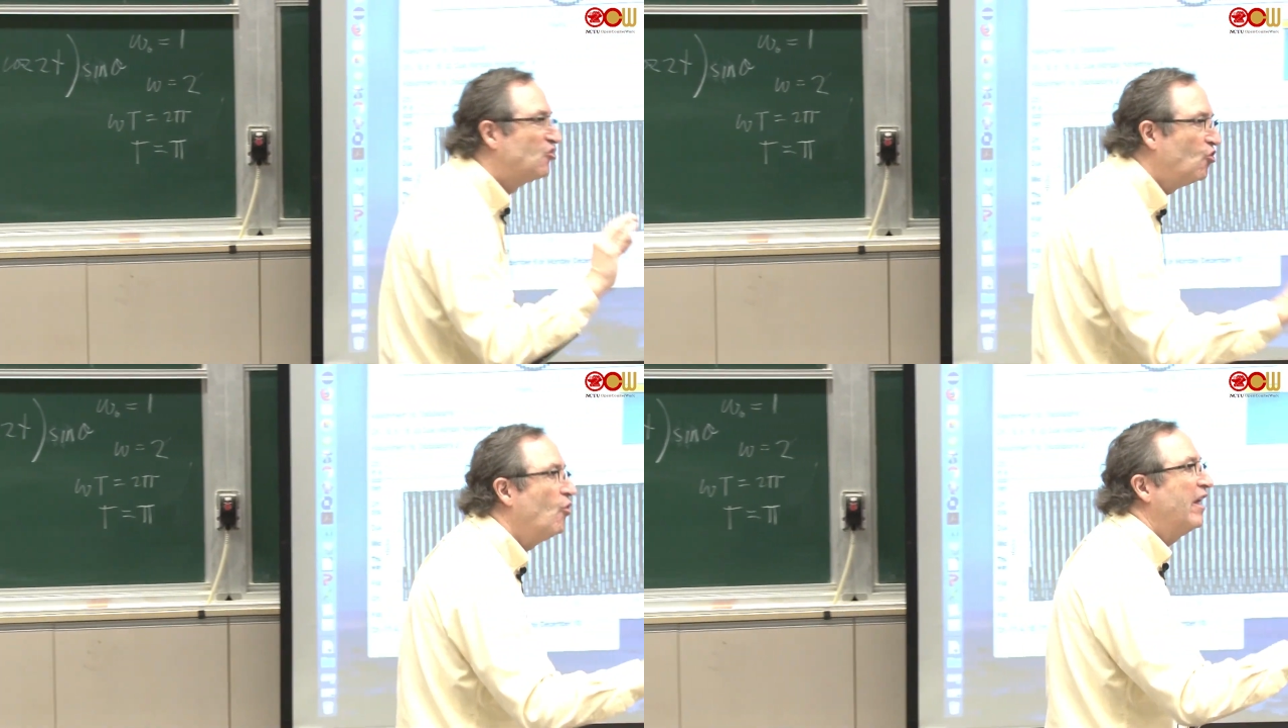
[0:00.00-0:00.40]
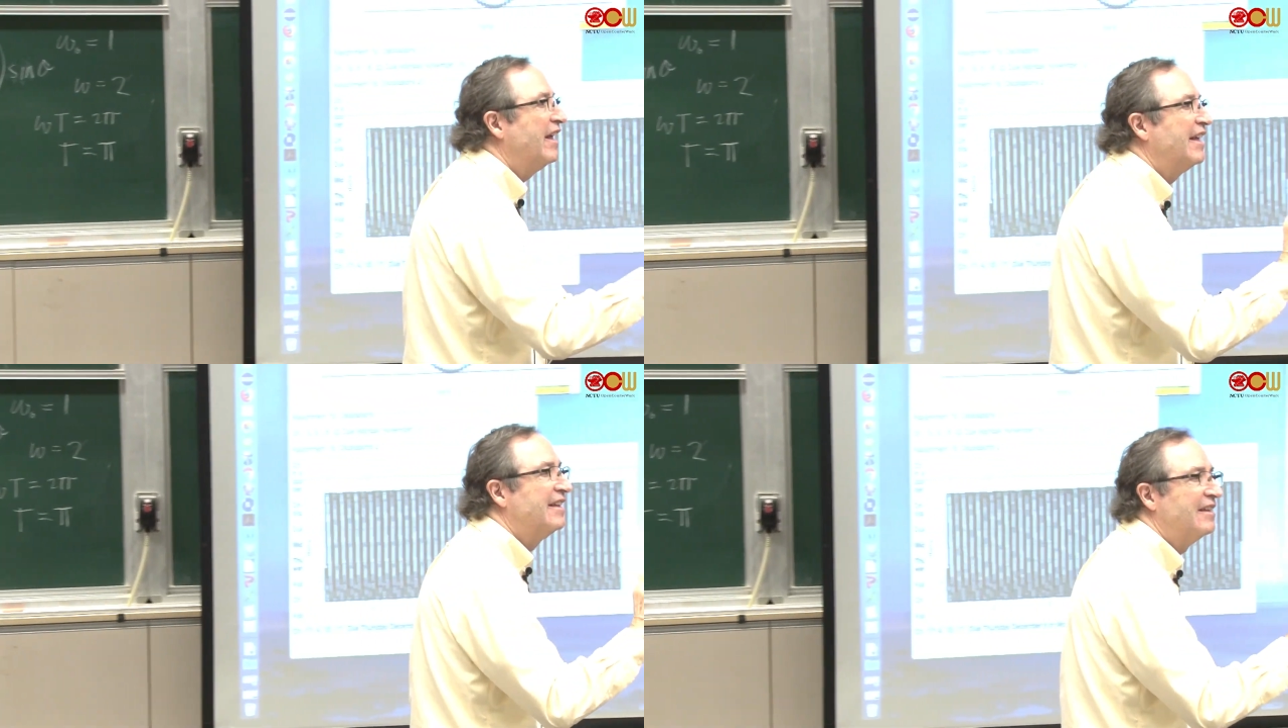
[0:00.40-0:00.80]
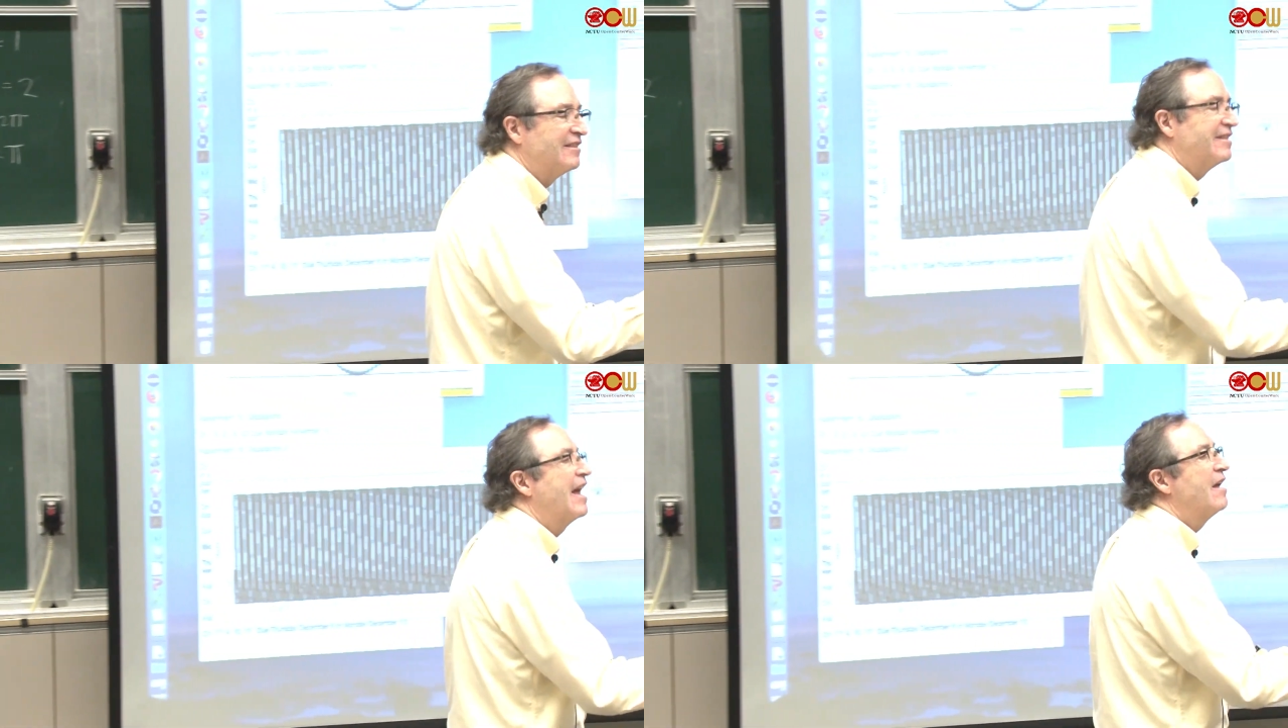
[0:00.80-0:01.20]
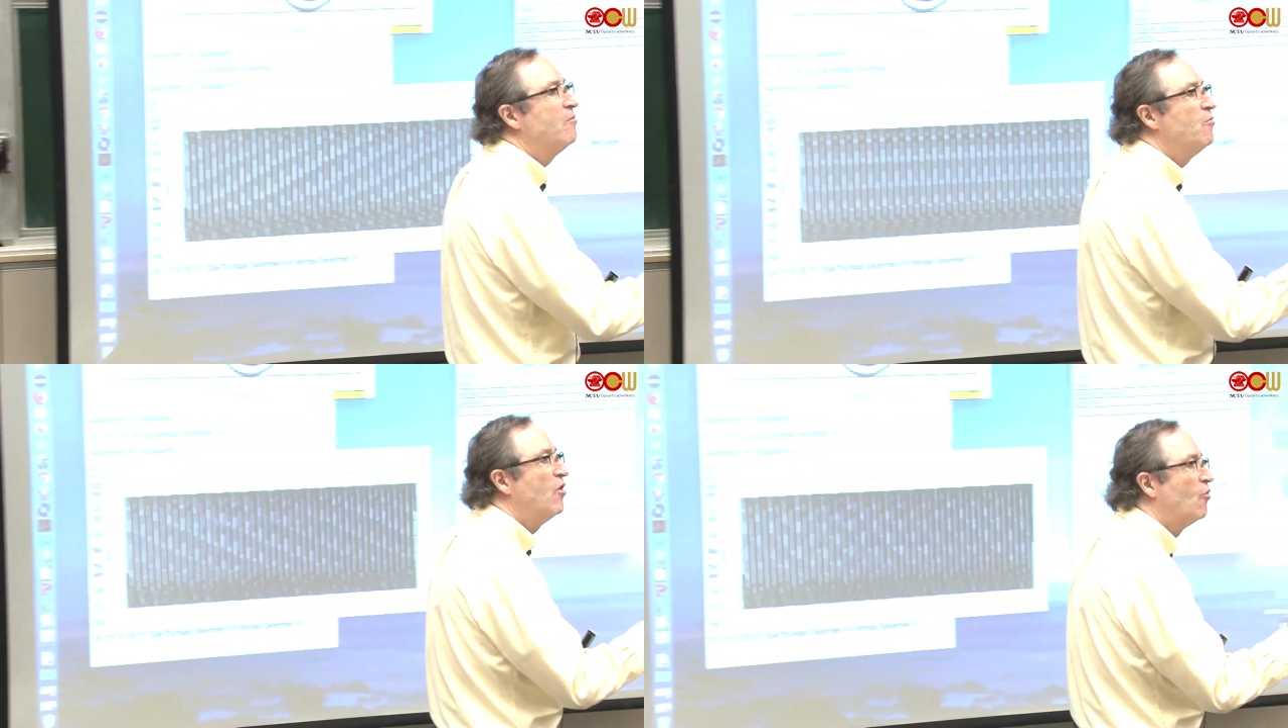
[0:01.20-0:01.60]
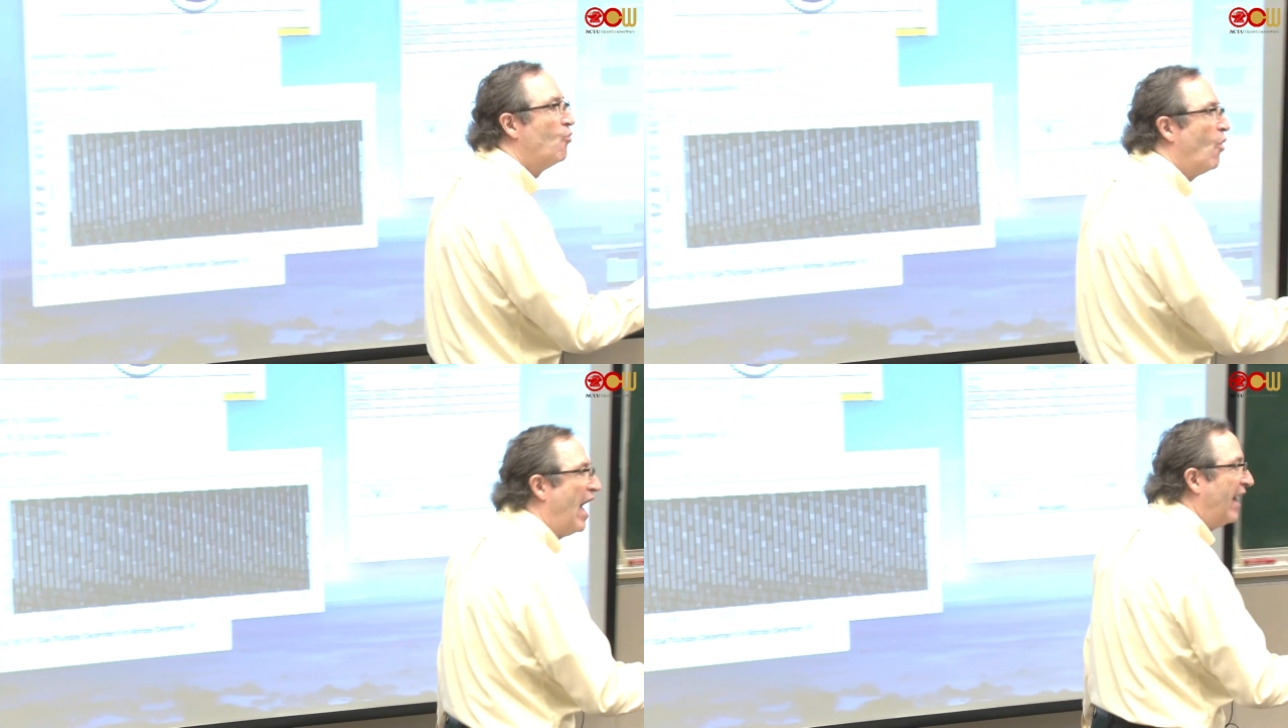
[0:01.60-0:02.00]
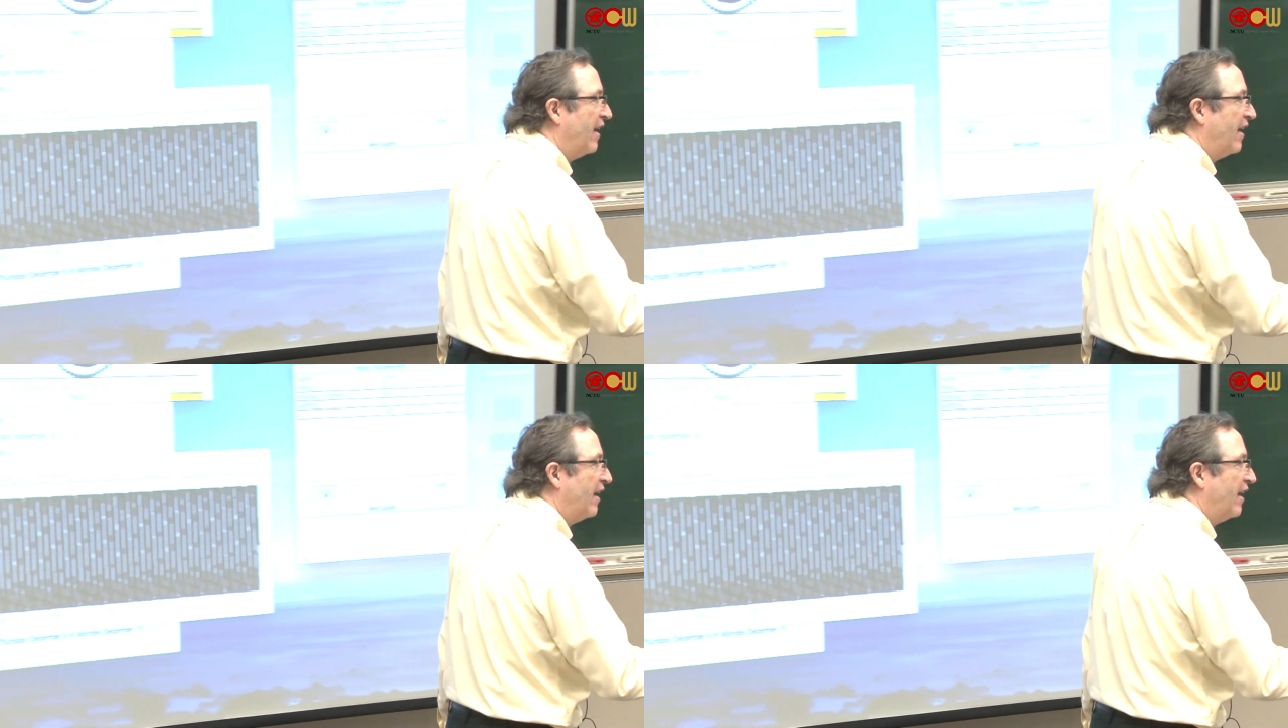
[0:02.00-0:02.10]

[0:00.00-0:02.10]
do it in the same way.